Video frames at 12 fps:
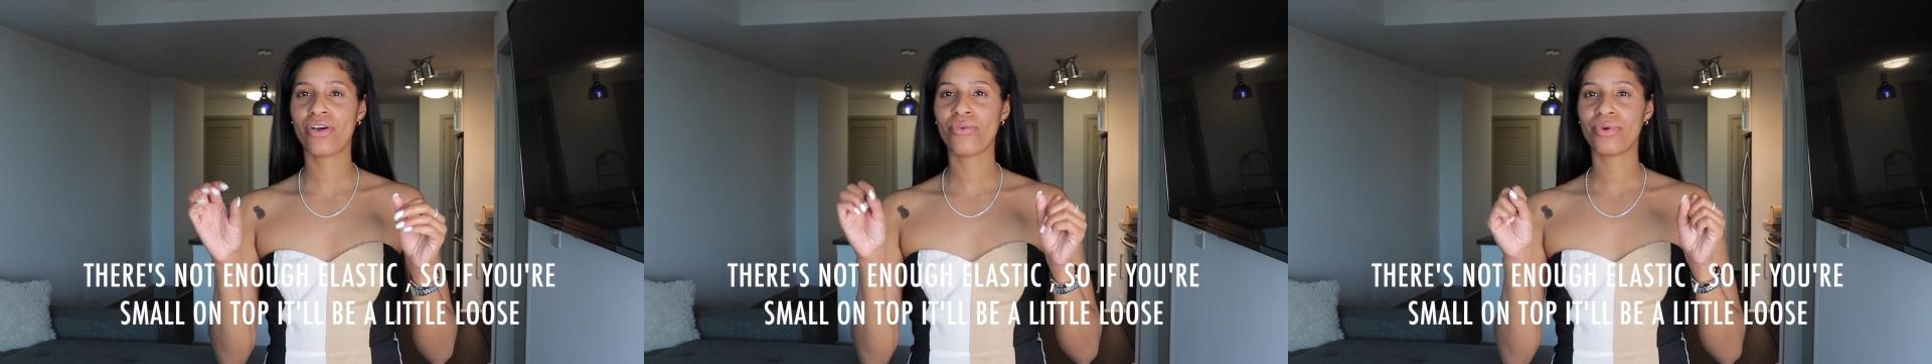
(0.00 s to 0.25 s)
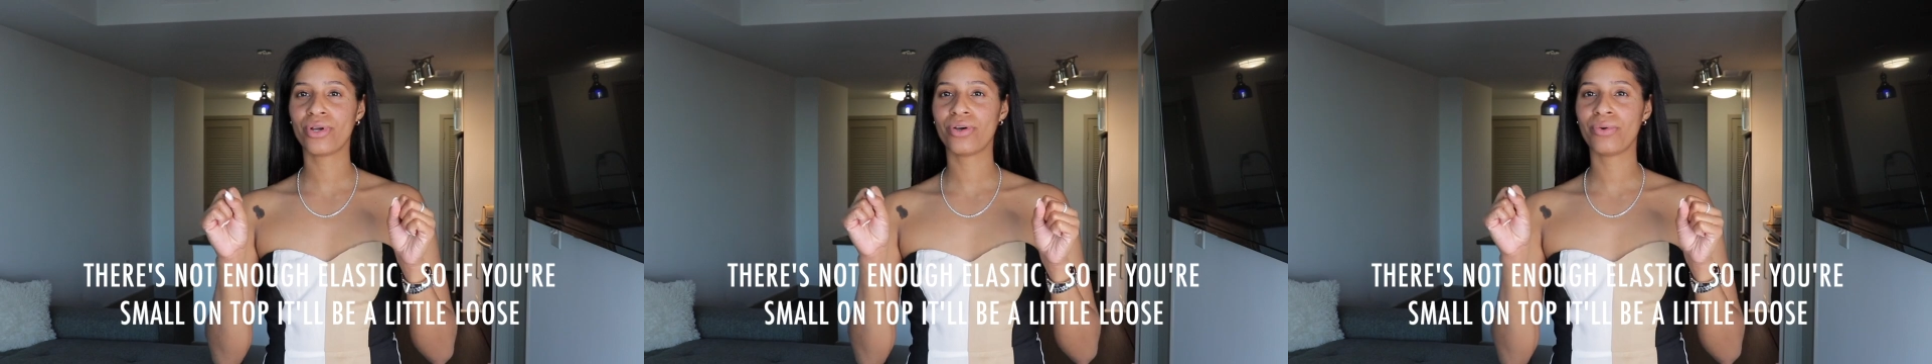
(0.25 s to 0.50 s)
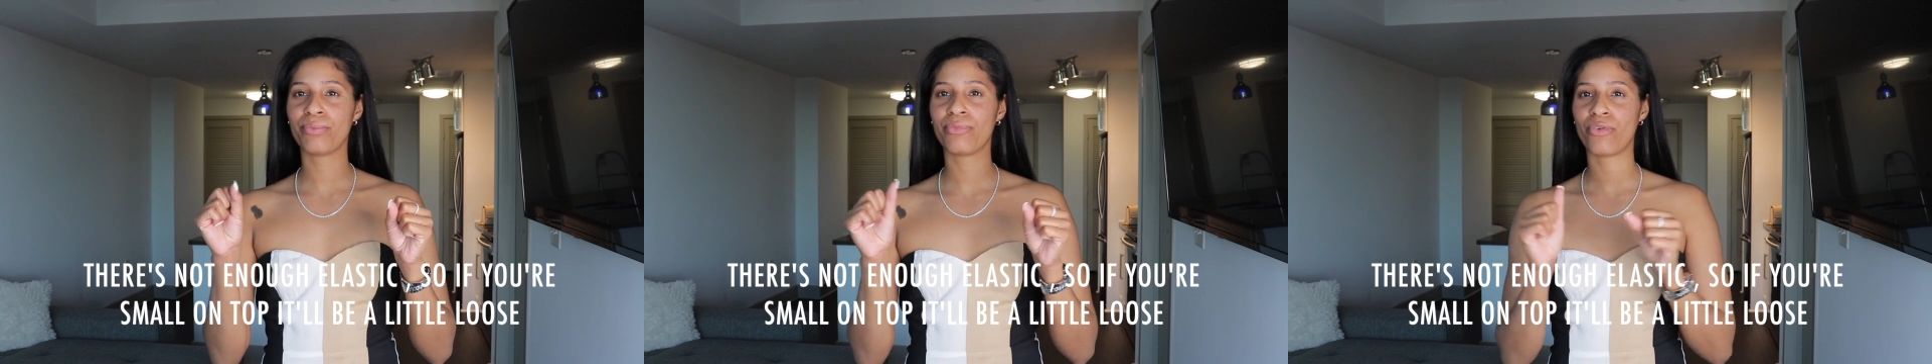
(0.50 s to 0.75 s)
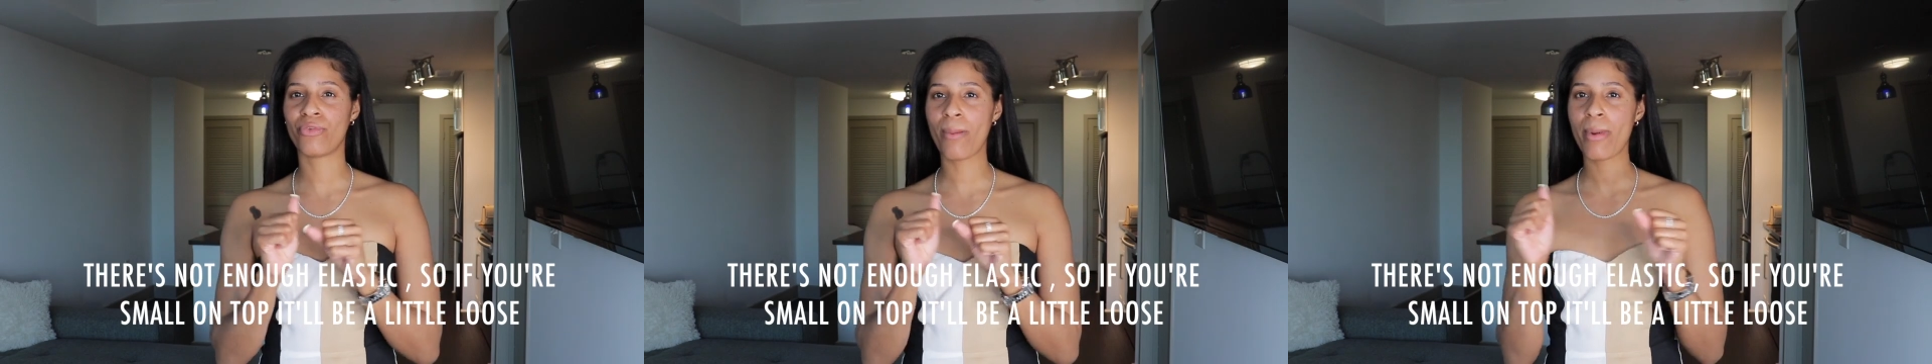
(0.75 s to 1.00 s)
no real
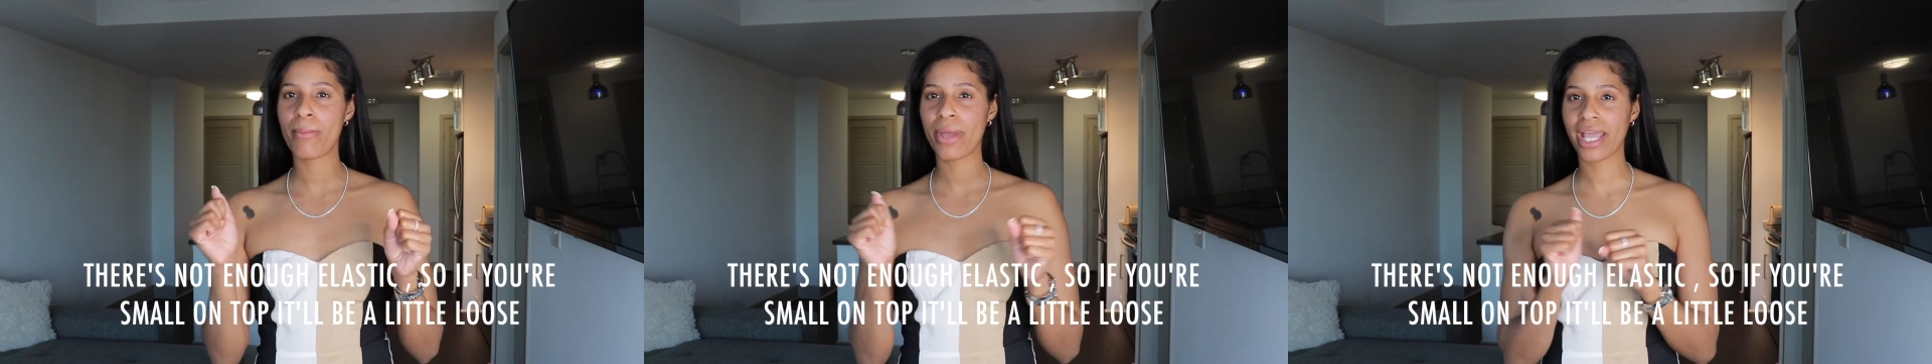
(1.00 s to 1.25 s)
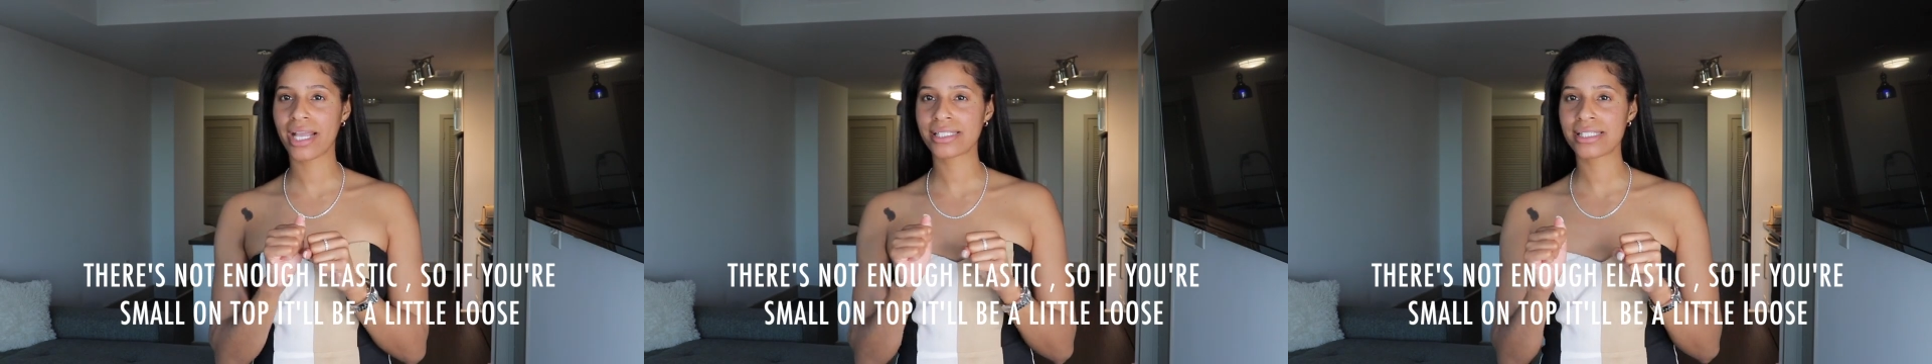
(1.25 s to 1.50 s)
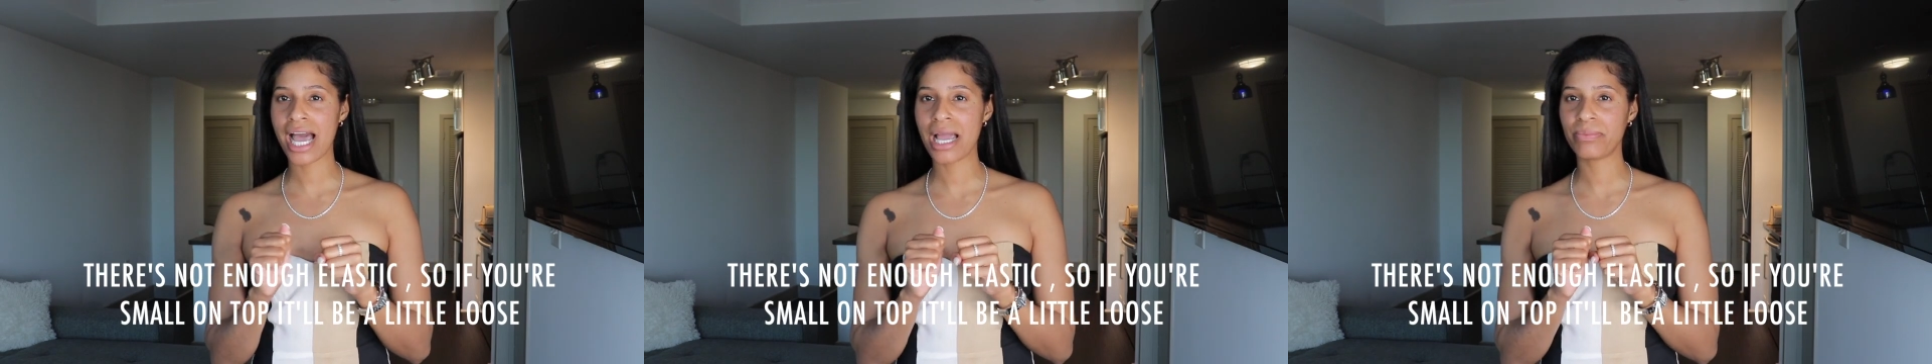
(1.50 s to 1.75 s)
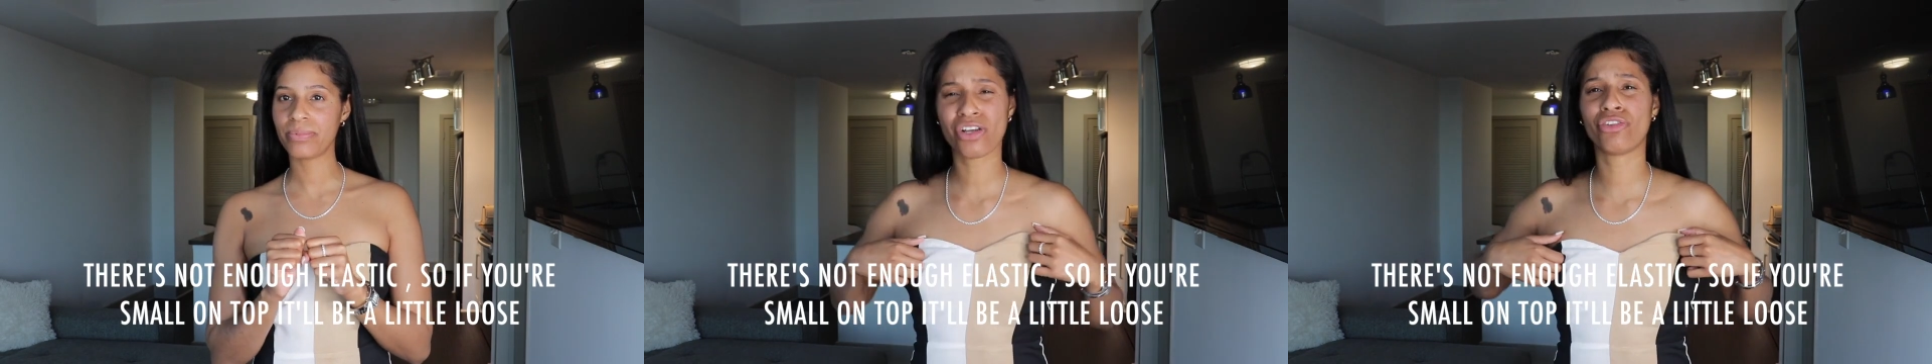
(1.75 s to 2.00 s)
rubber band type.